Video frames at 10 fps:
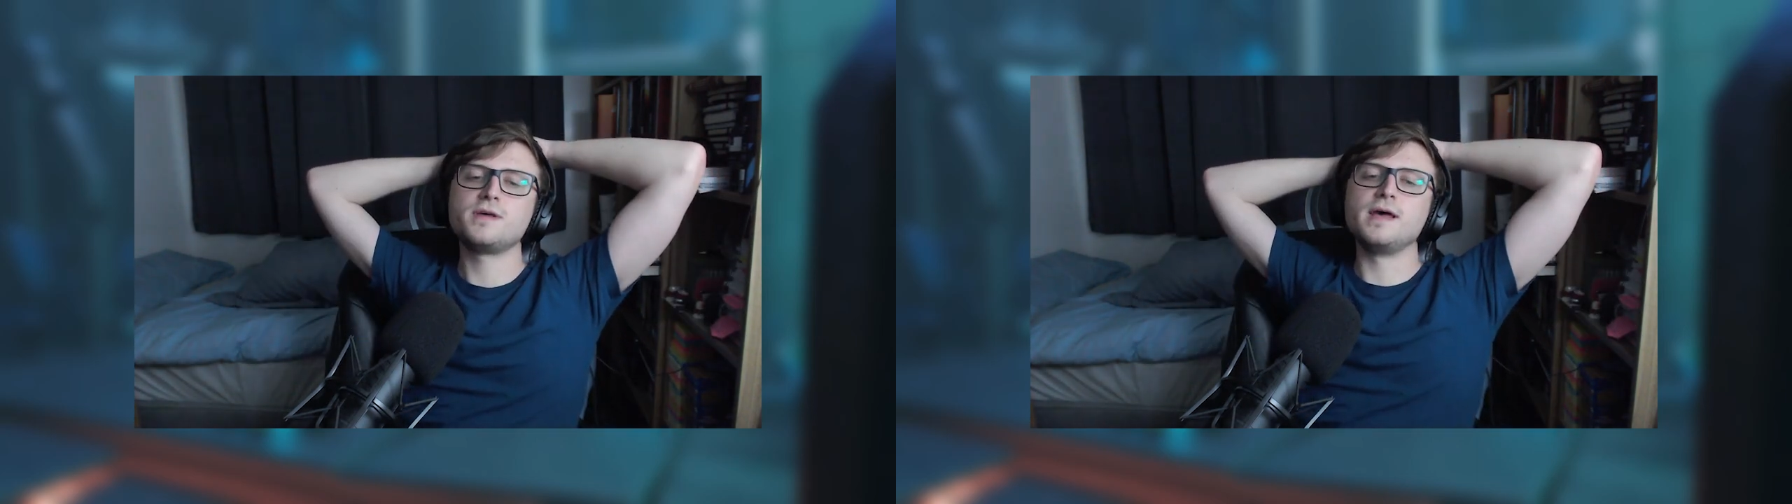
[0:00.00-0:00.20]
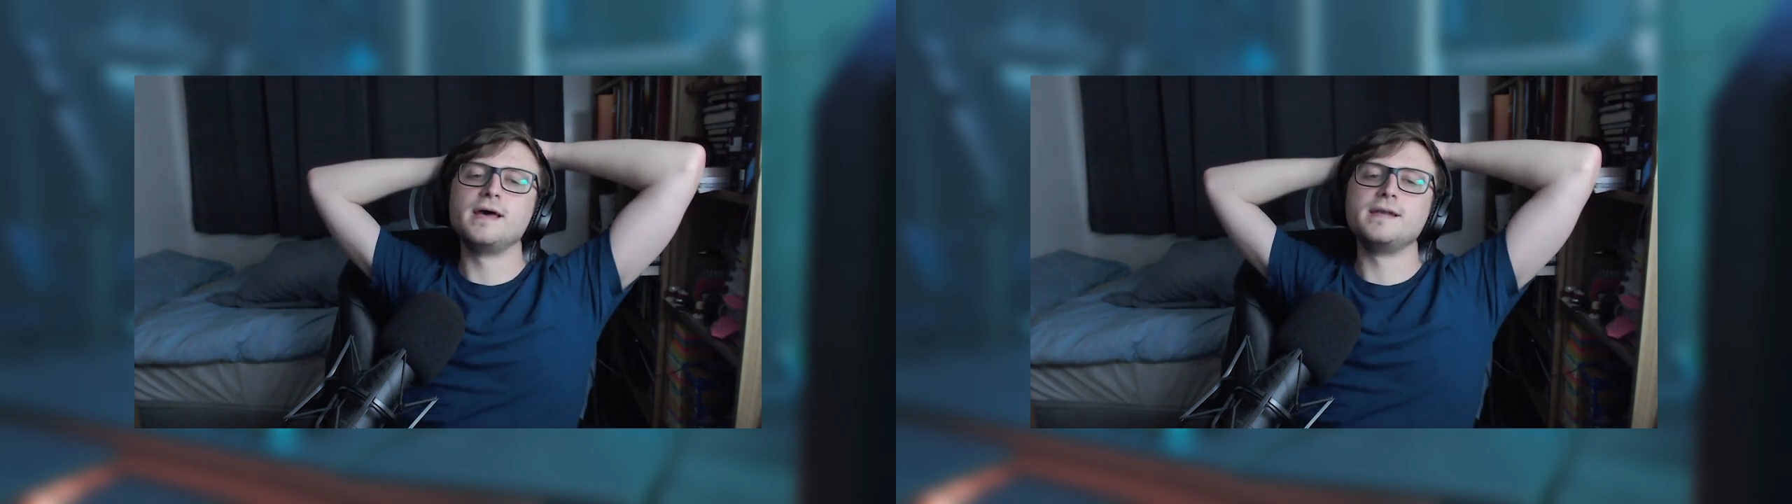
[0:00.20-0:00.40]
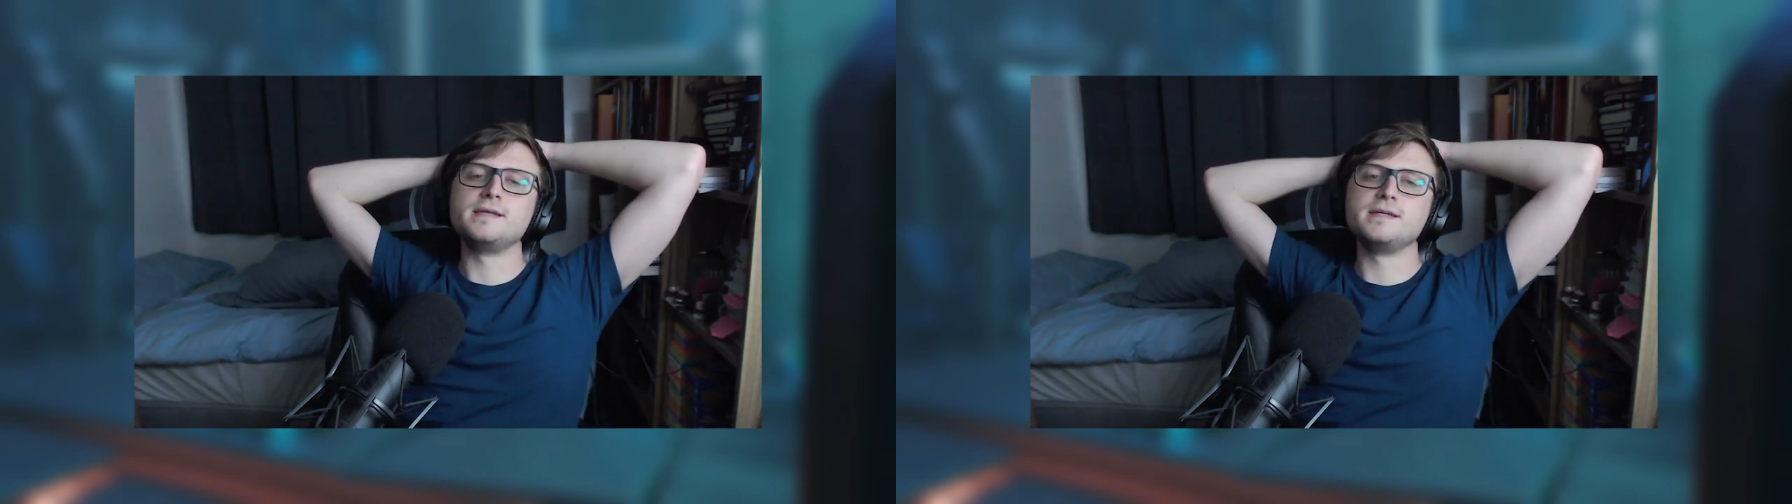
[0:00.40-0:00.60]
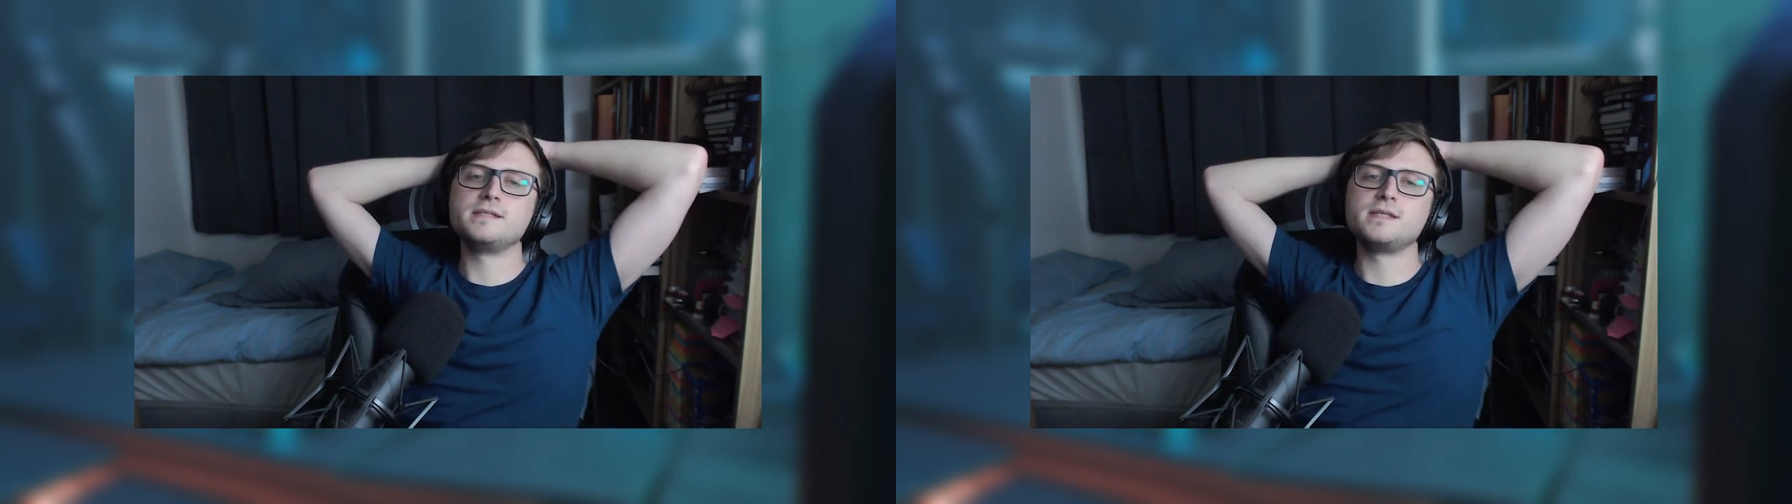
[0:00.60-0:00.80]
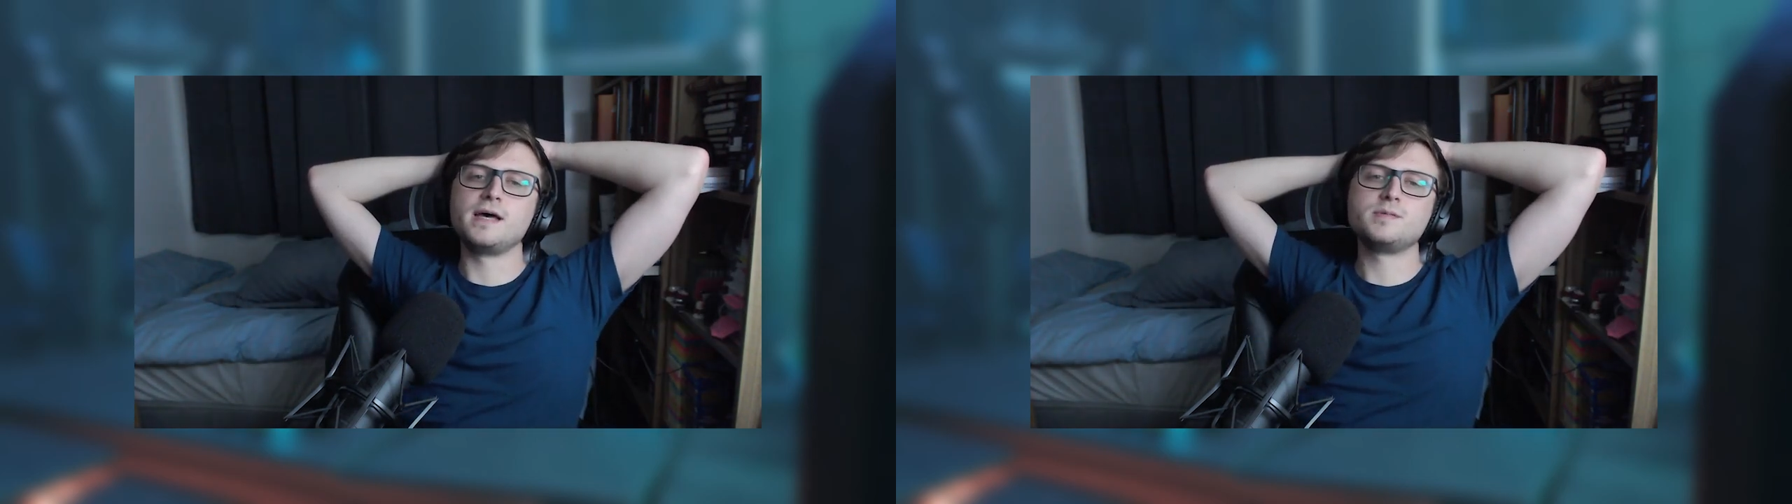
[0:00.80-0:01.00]
and
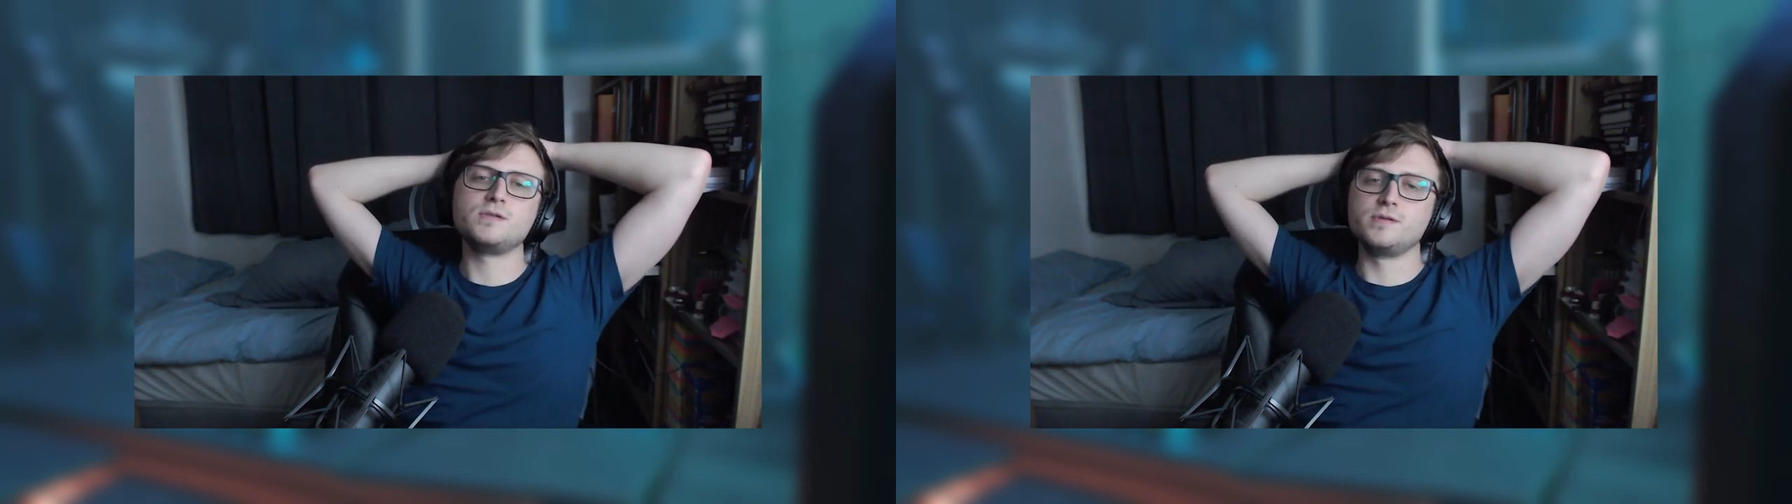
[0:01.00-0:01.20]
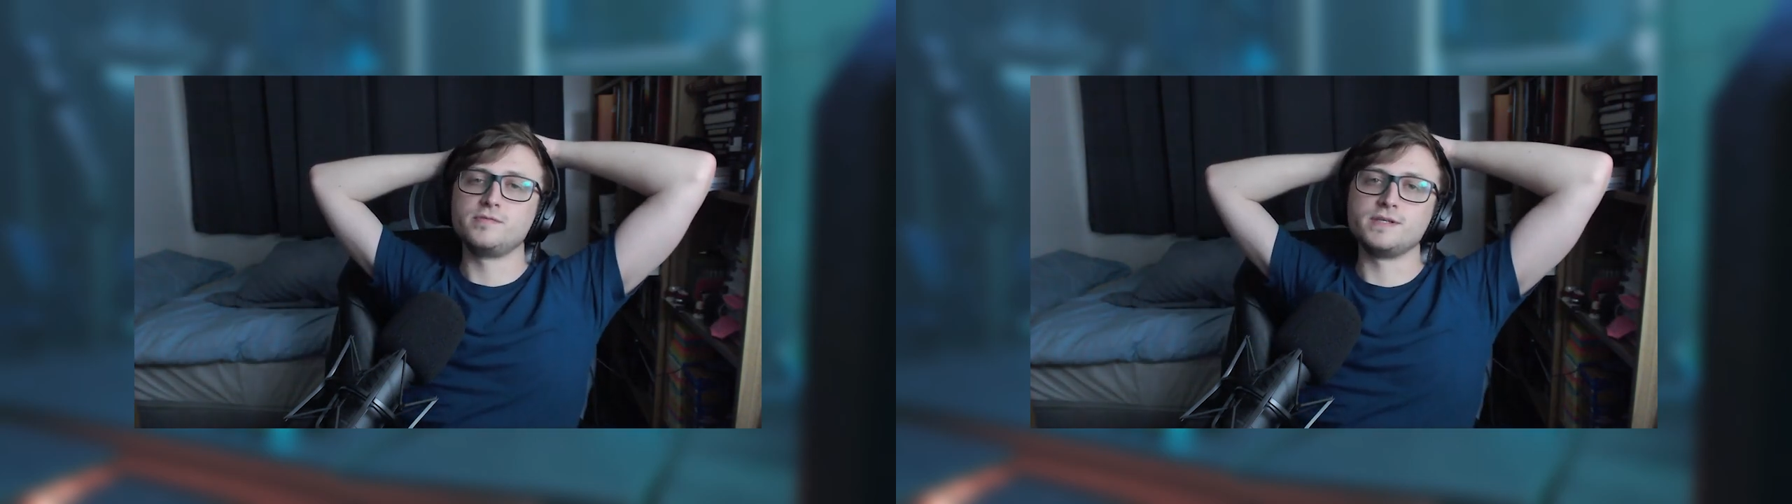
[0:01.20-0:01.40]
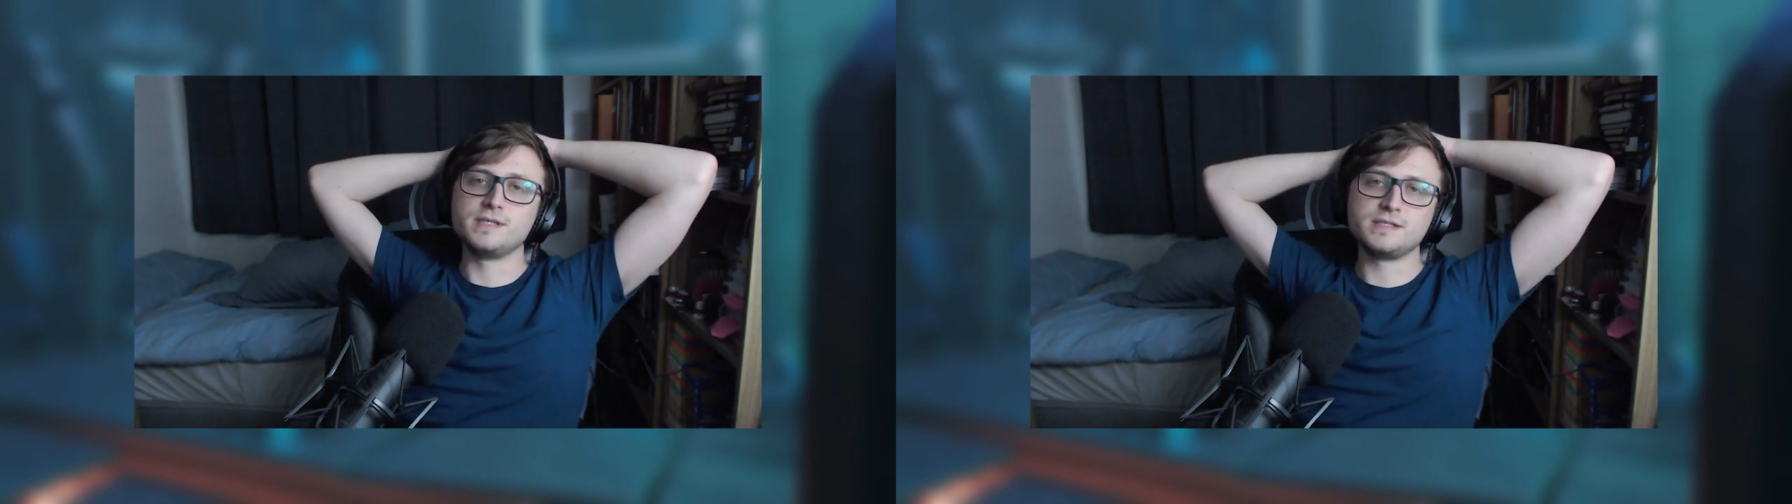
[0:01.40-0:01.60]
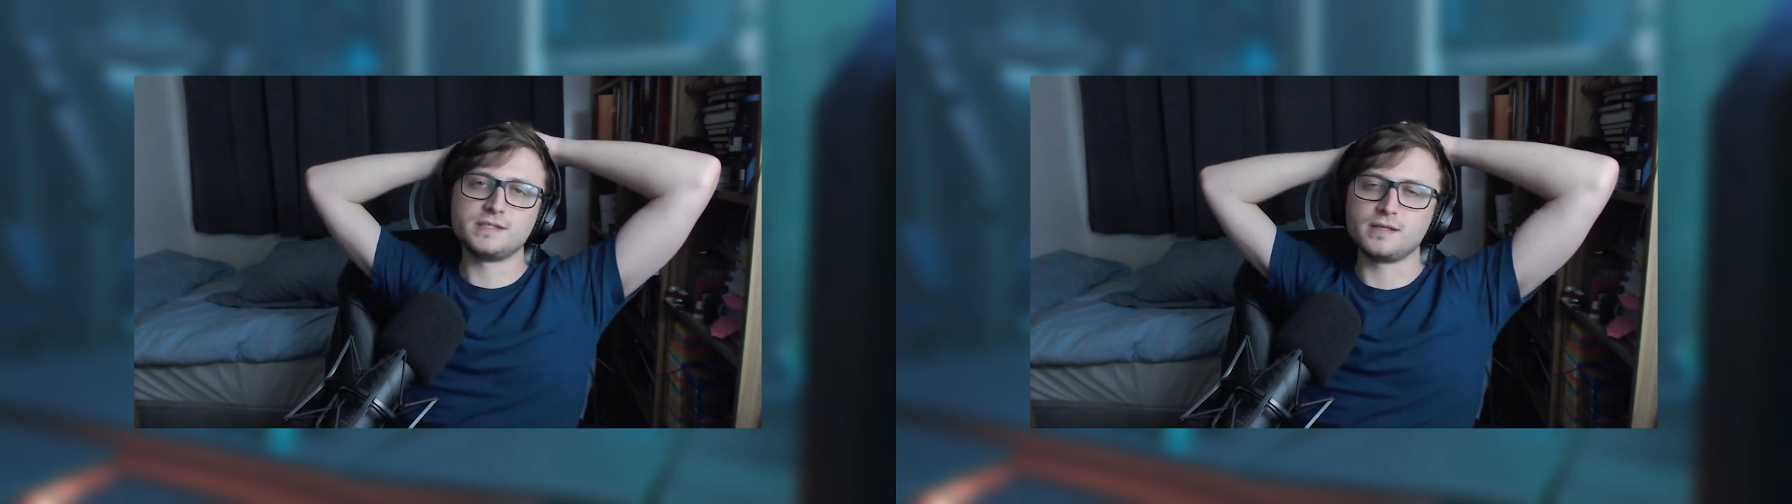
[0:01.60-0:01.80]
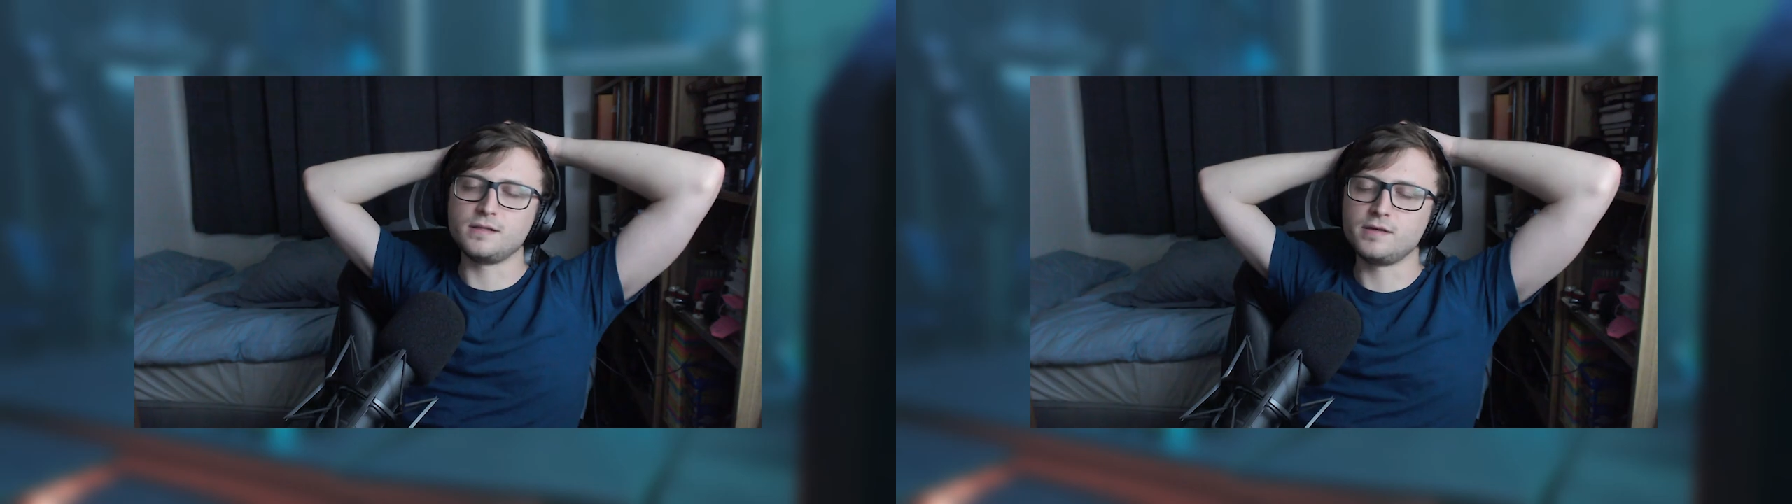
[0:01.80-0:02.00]
it's absolutely
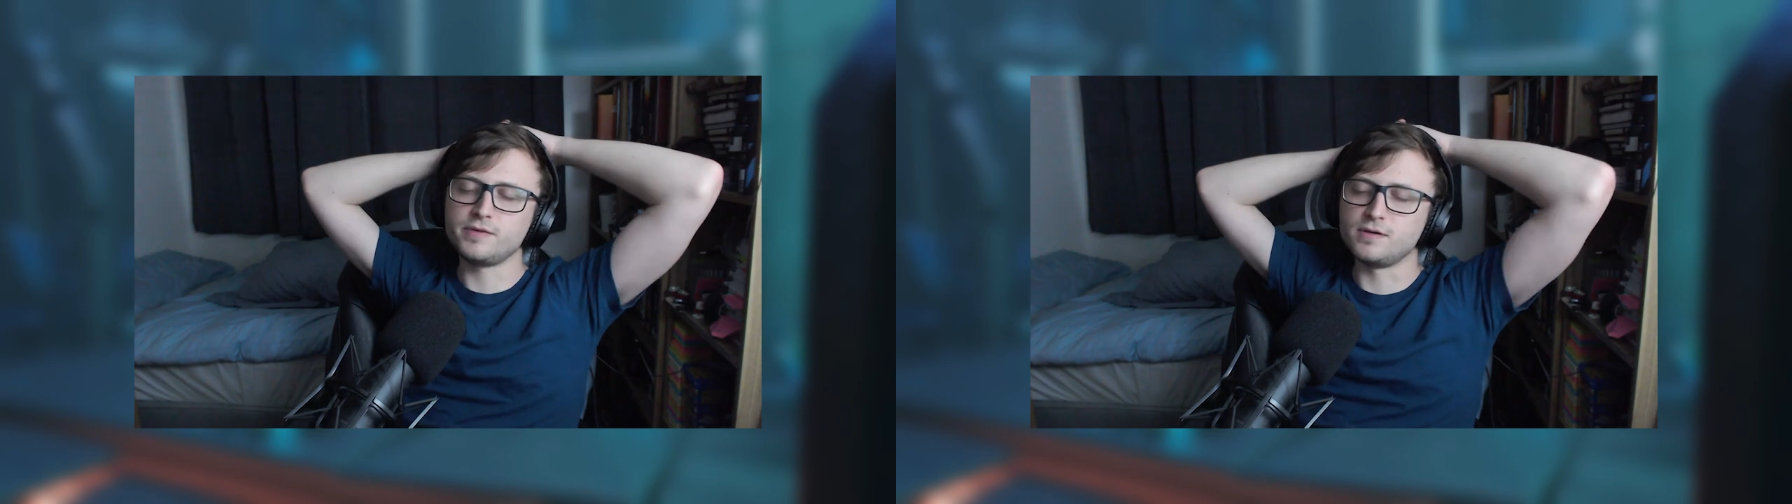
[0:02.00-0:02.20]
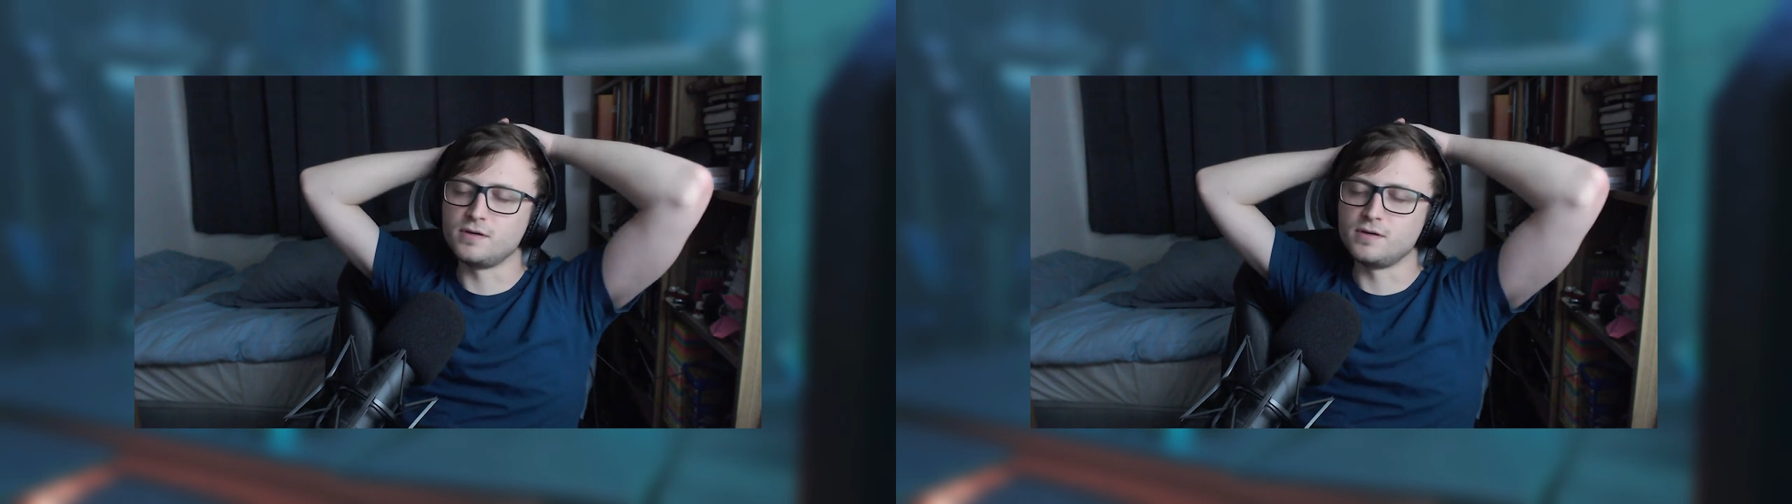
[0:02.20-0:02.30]
fantastic. Love it.